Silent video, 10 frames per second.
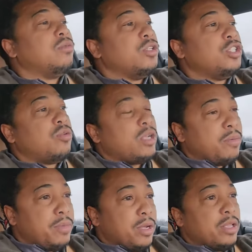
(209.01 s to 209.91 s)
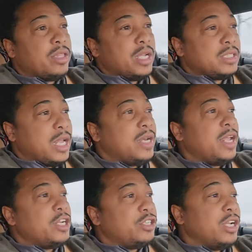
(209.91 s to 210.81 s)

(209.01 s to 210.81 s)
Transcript: to enjoy a meal and things of that nature.